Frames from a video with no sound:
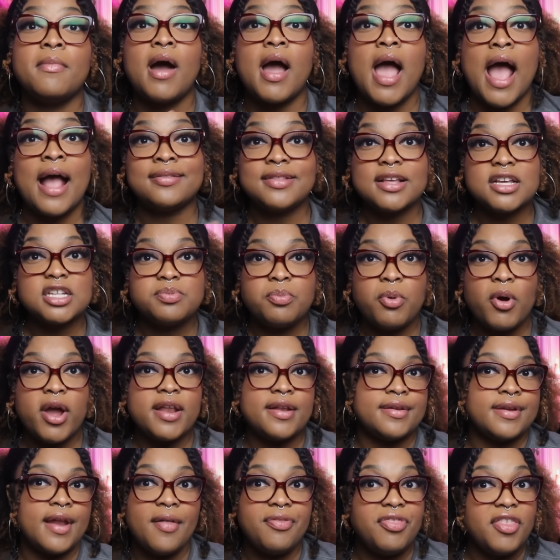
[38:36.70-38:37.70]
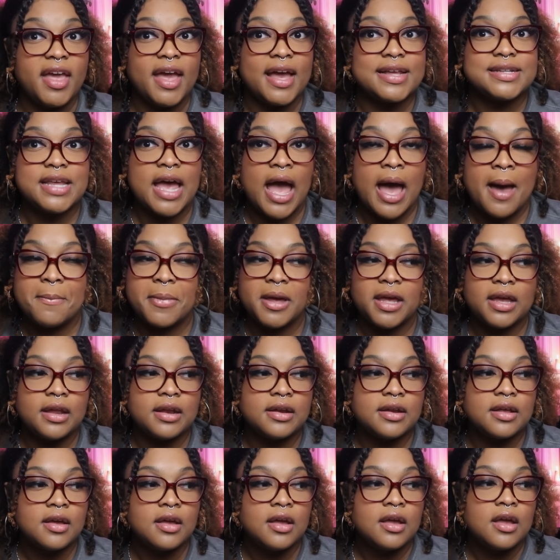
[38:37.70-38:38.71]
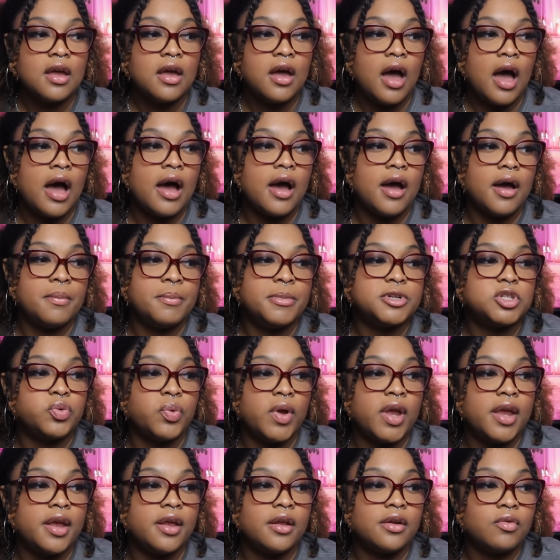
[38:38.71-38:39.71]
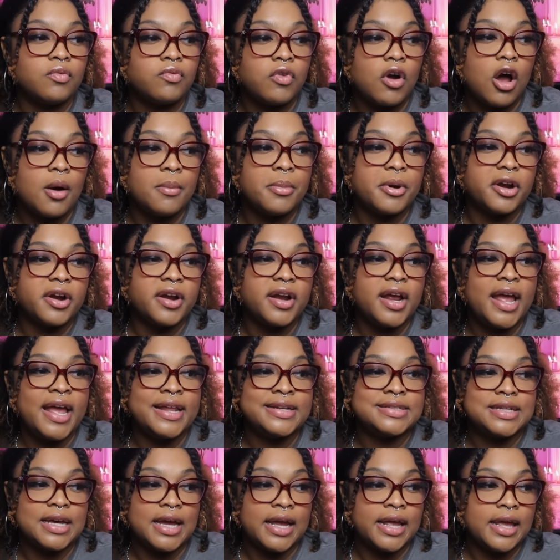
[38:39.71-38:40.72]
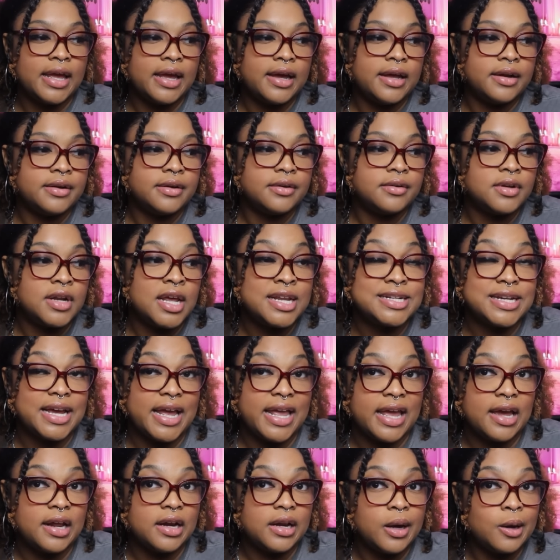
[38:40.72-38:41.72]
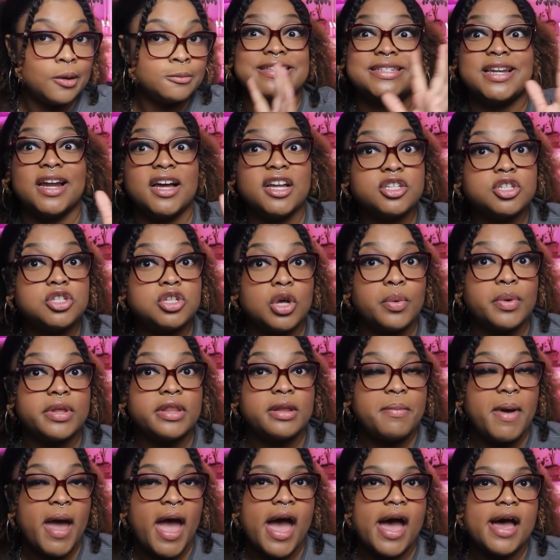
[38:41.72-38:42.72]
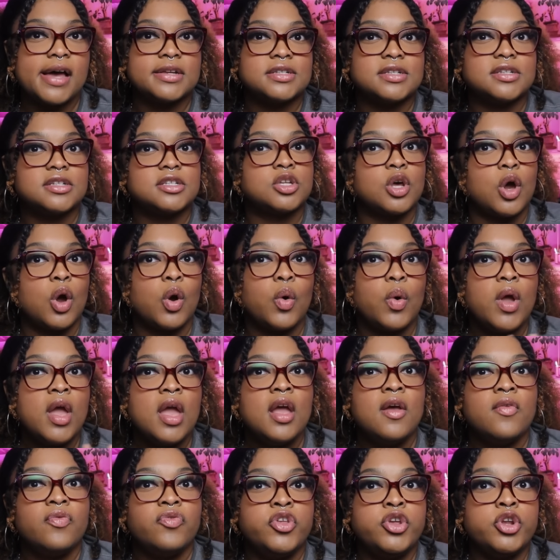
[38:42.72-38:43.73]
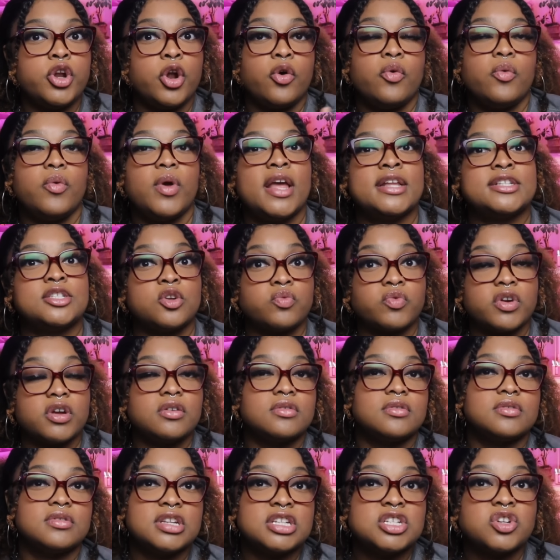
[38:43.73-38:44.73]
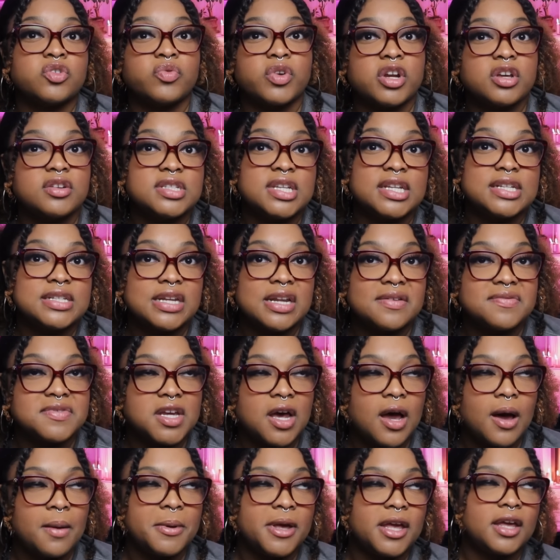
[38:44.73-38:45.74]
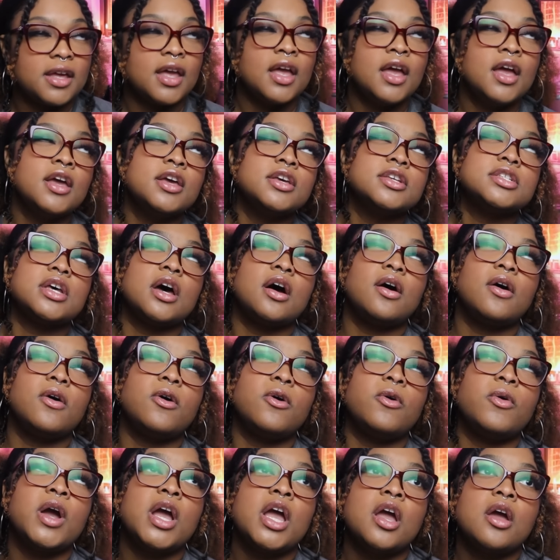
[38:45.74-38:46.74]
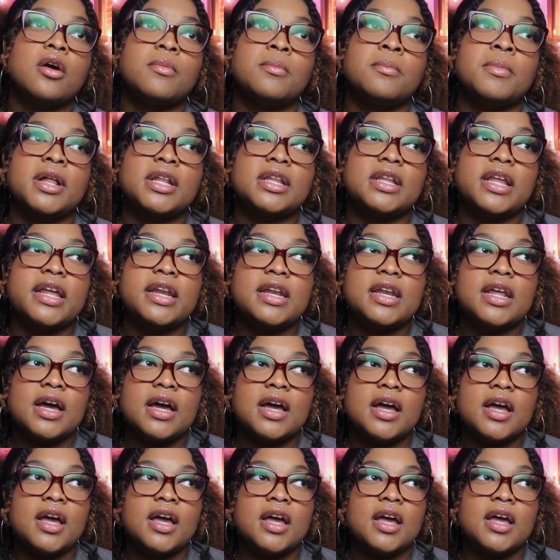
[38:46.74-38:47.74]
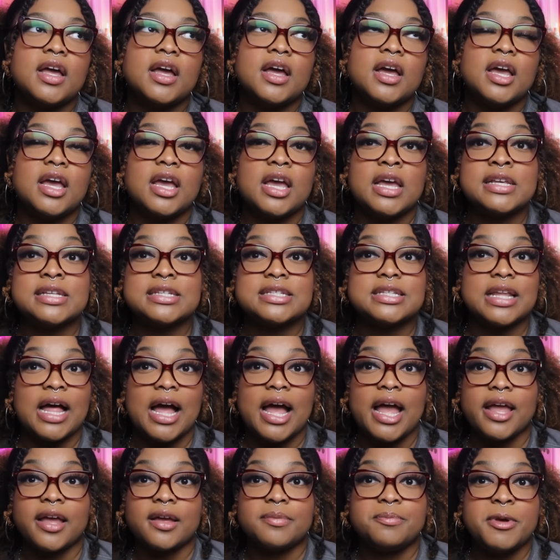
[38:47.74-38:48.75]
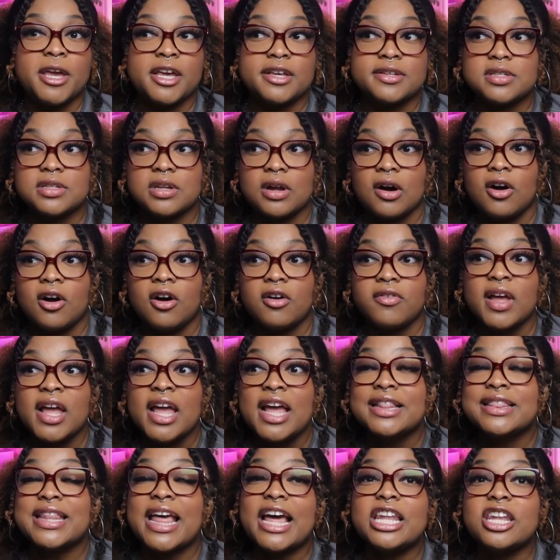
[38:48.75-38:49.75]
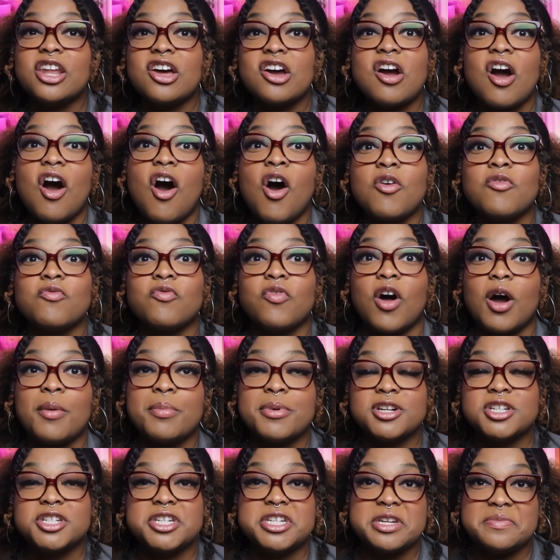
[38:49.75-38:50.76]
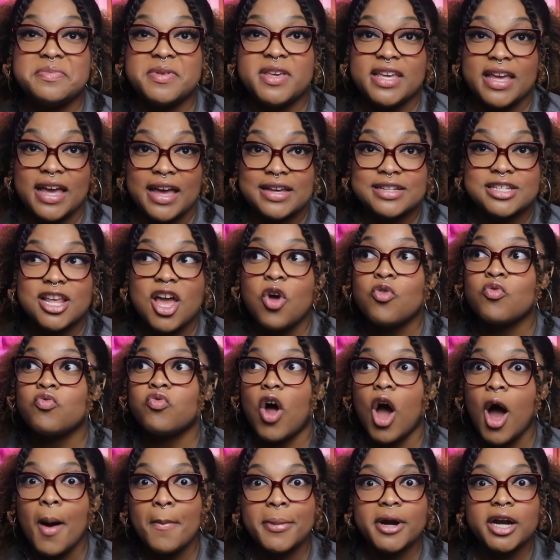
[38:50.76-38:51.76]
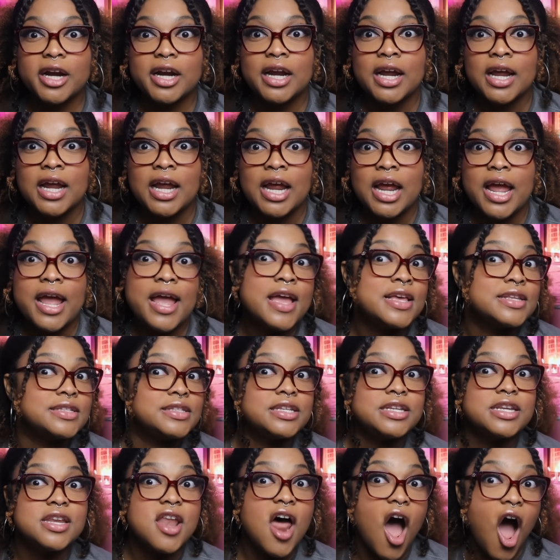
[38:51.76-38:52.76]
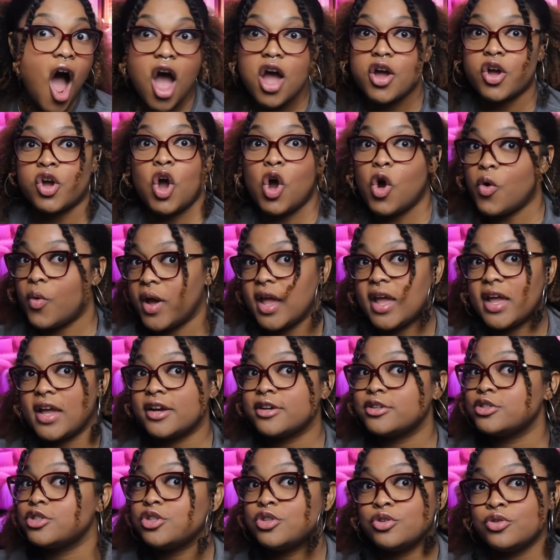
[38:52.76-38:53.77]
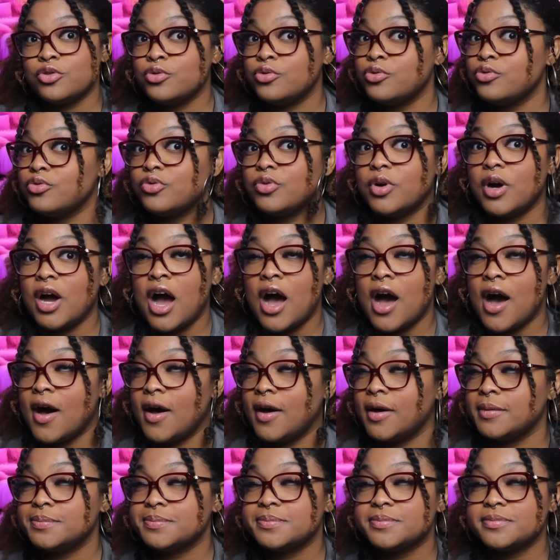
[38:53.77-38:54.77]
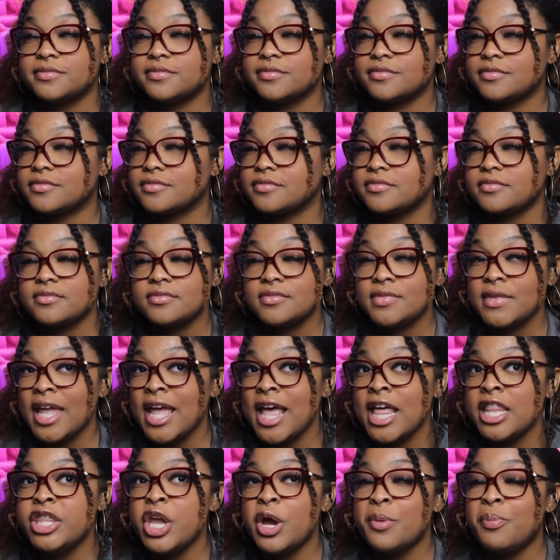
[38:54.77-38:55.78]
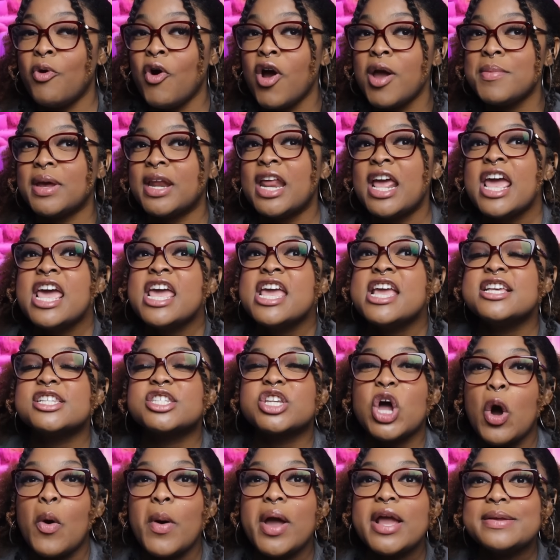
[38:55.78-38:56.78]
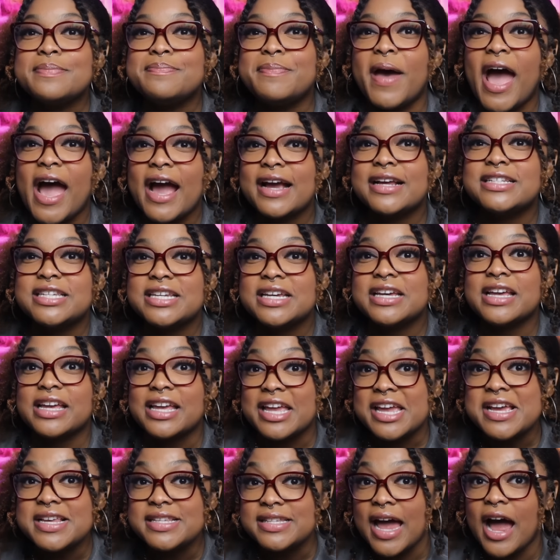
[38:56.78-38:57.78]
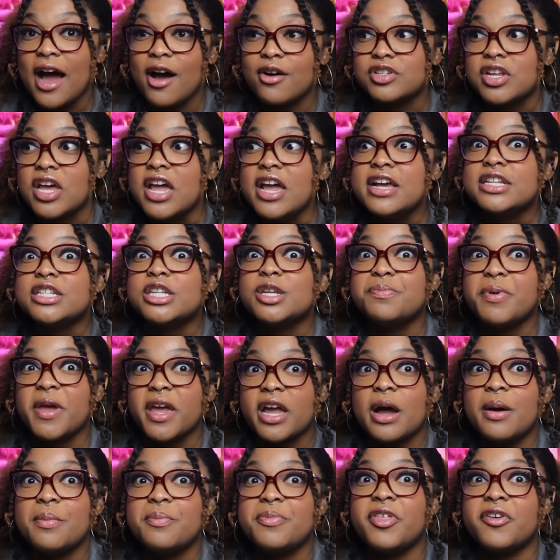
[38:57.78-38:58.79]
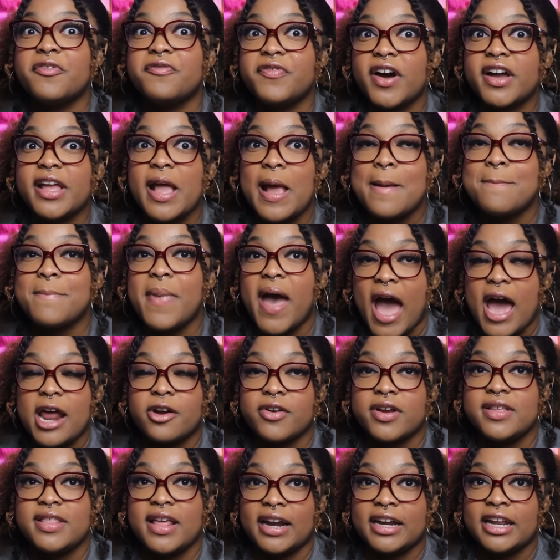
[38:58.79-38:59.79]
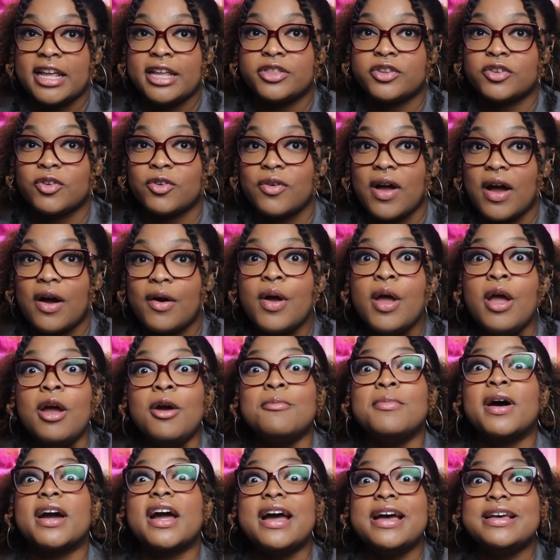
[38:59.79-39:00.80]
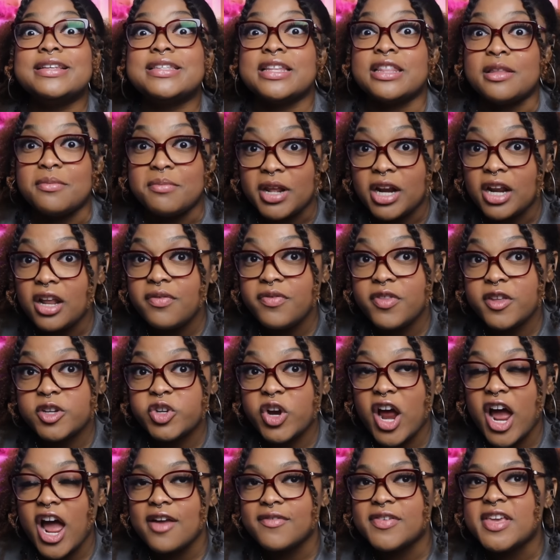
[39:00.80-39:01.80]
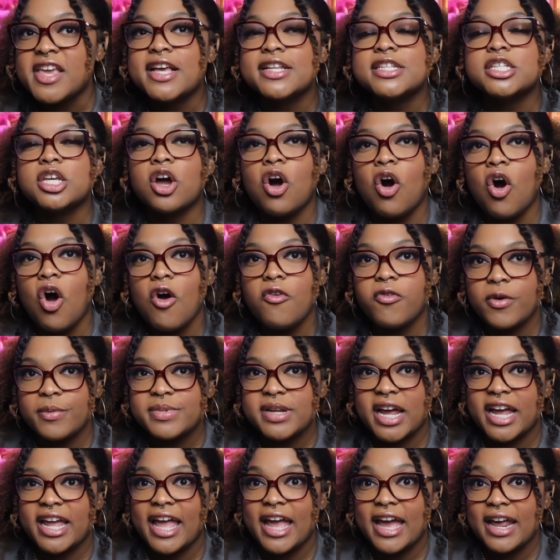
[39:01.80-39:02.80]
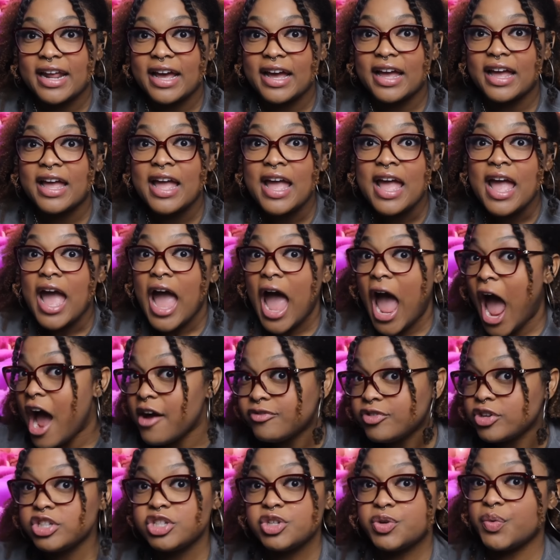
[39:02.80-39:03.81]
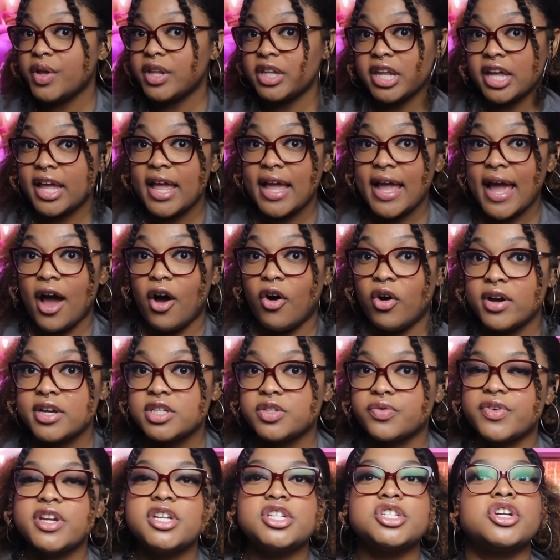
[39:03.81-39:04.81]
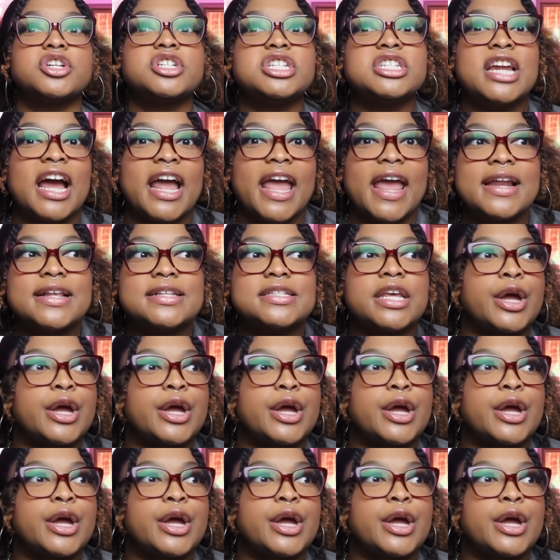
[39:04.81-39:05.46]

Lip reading: at this point, nothing has happened. between Robert and Diana. He's done so in the past, so you know it's a real sensitive topic. So Melinda is like pissed off. They look on Robert's GPS. Robert is not going to the appointment. He's going back to his house to pick up the fucking battery that he threw out, because in the middle of the drive he gets a call from Diana. After doing looking at all his research, Diana's